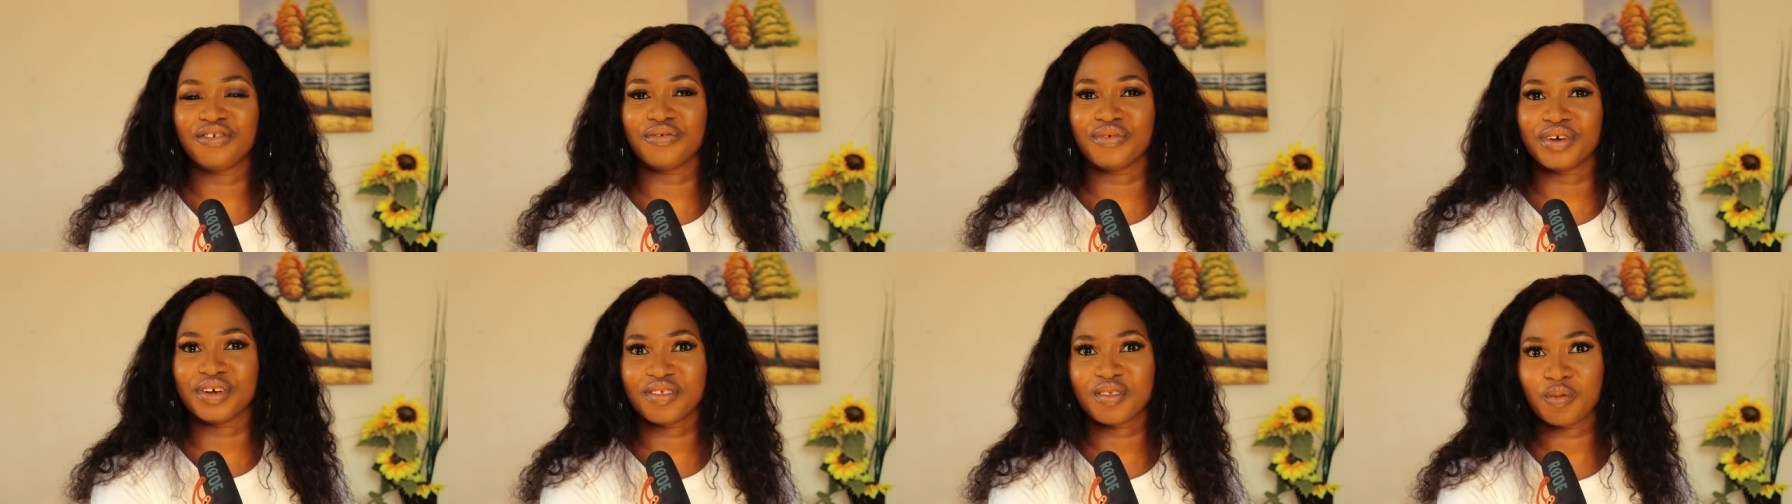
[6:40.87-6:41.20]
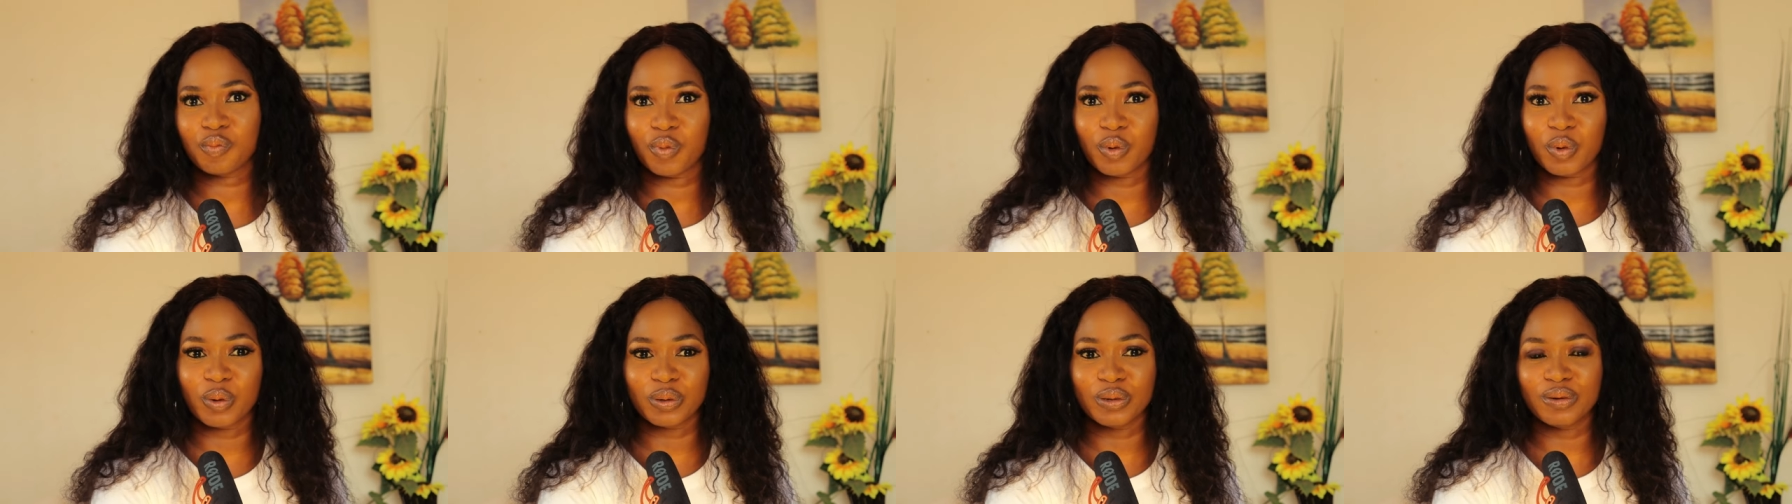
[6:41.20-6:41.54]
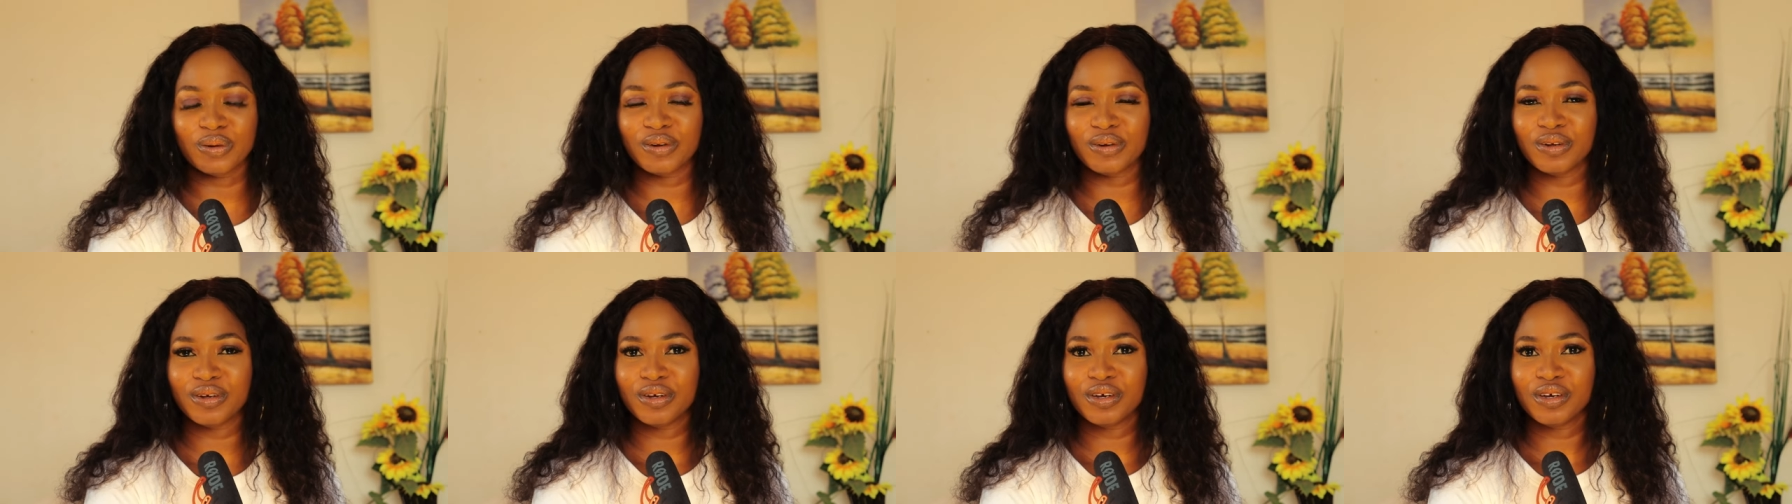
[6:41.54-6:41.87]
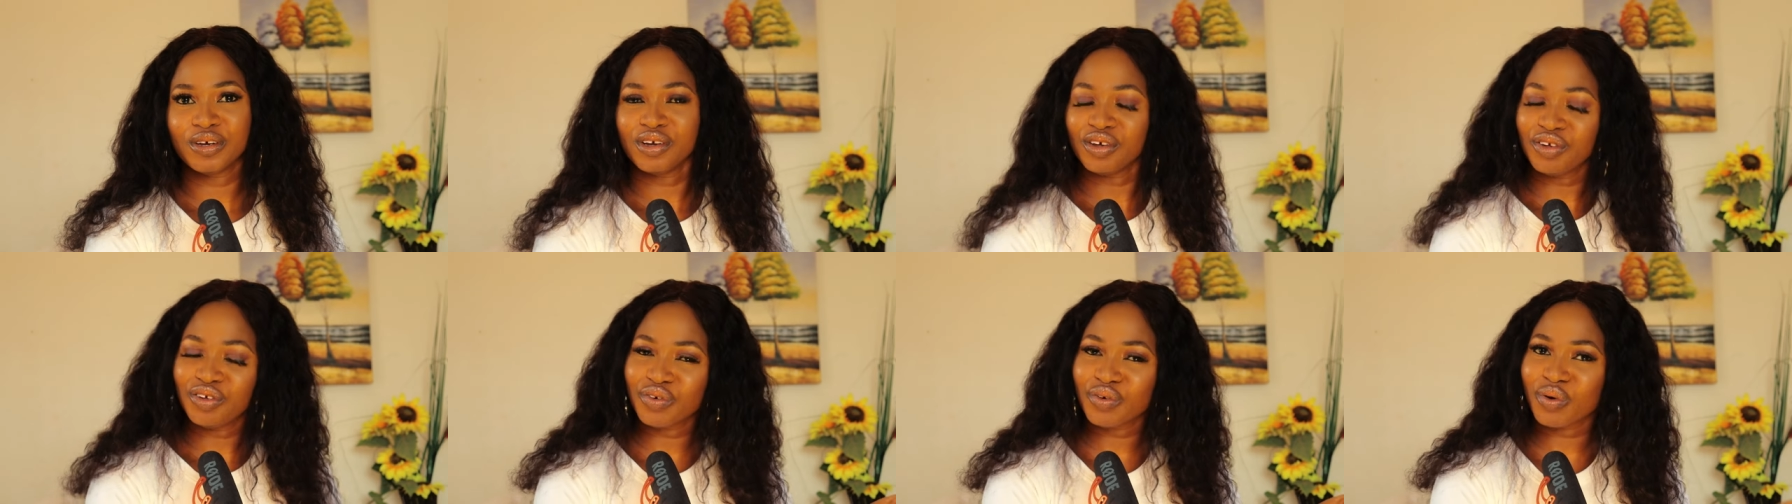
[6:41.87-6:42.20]
to respond?
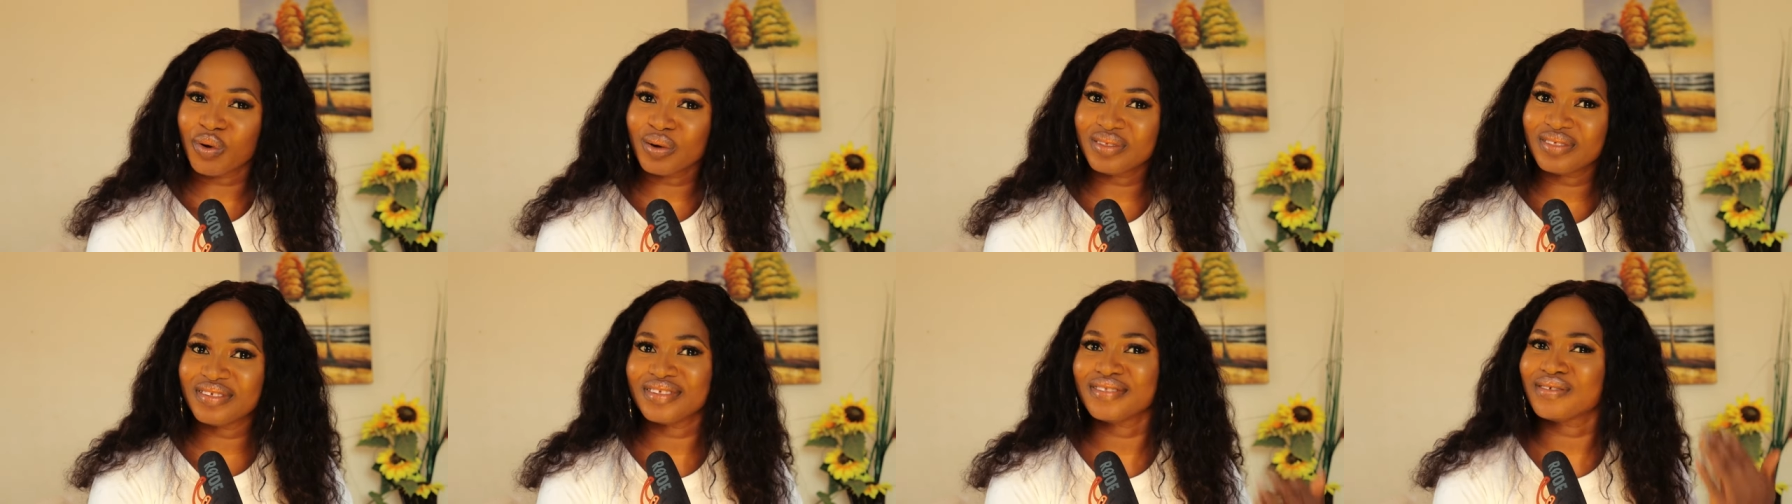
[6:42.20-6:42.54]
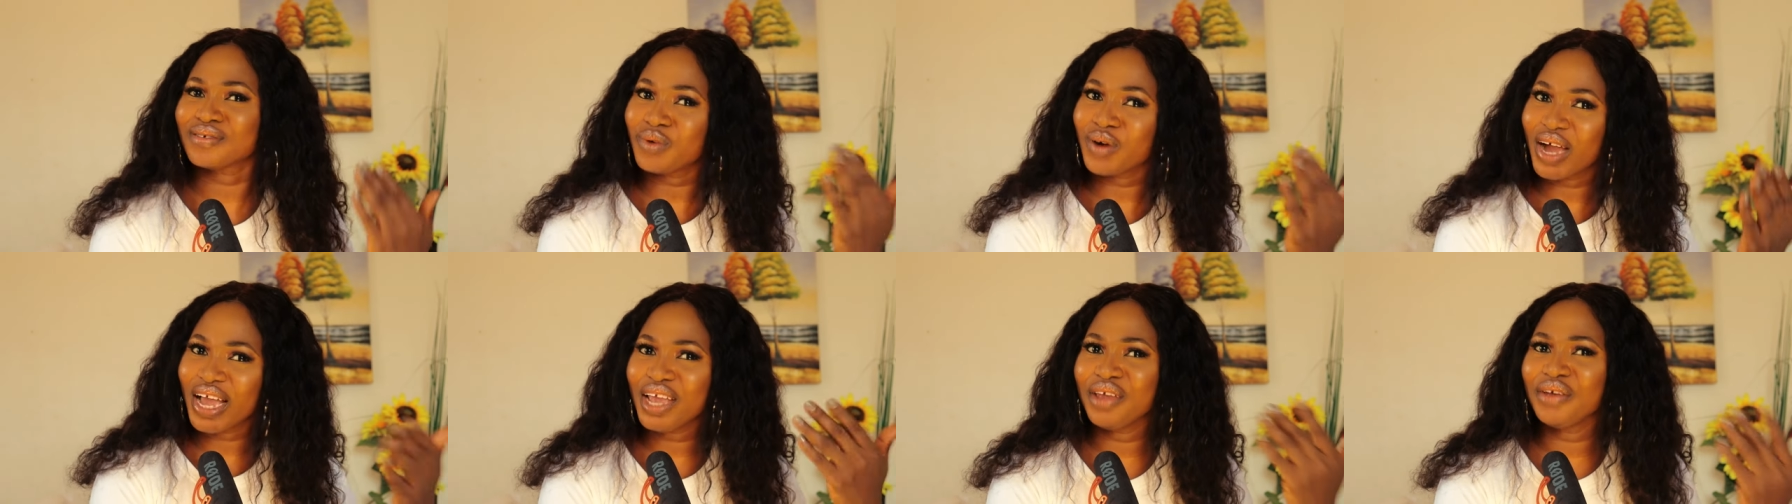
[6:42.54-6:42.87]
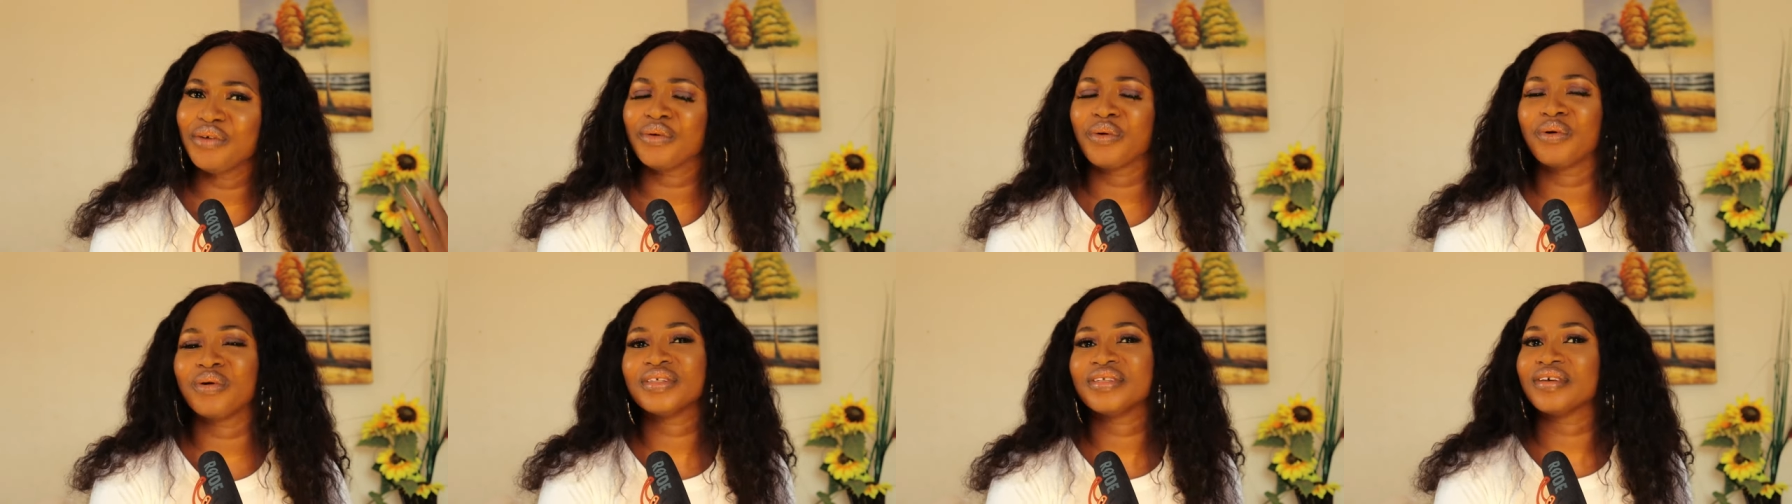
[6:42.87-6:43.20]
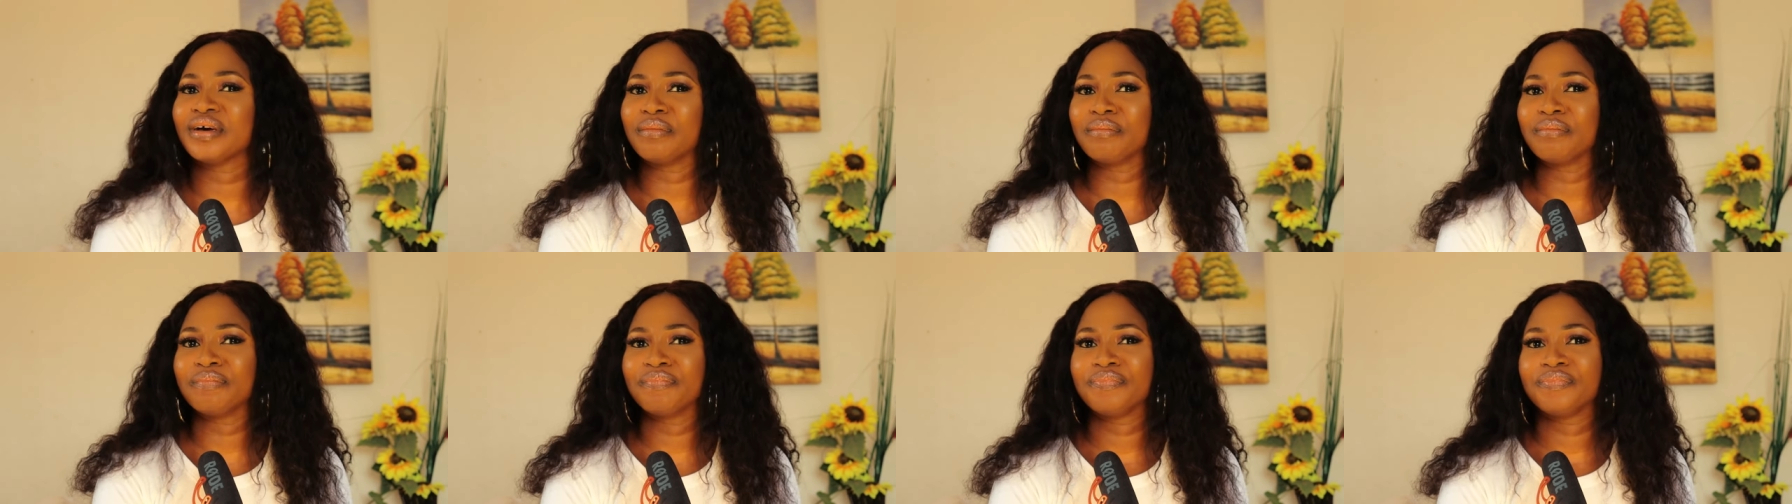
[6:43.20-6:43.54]
You cut it. Why you cut
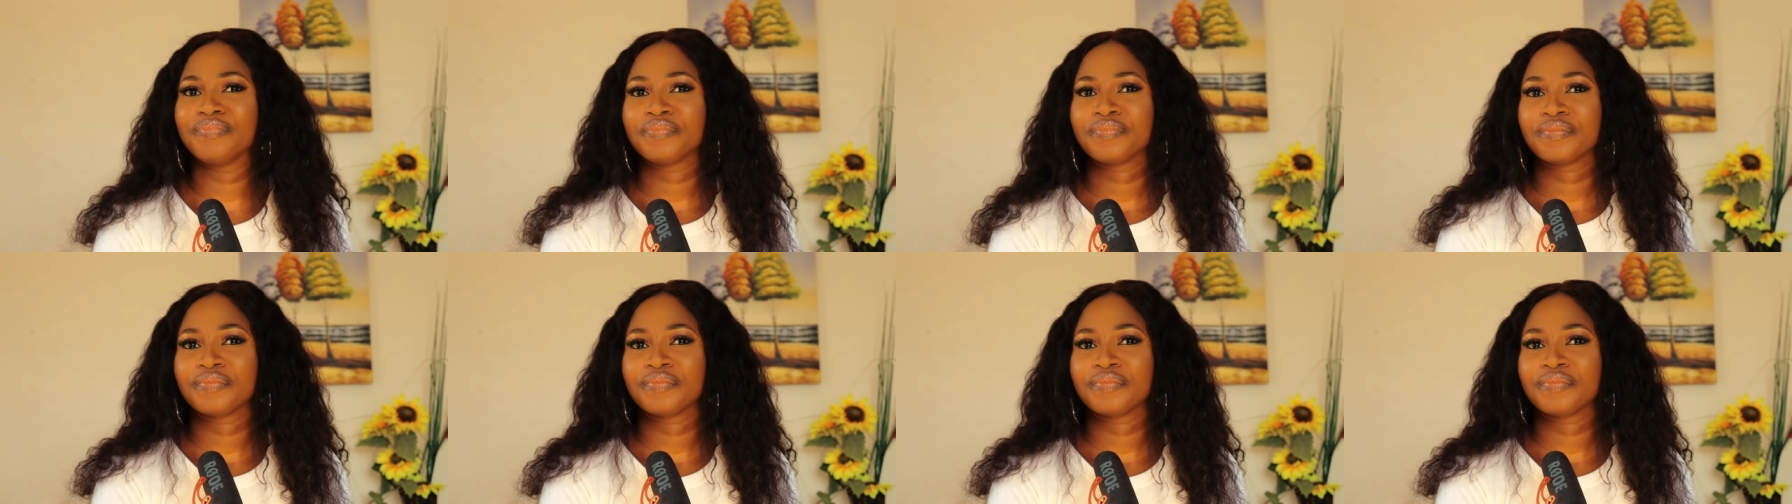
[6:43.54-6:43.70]
them?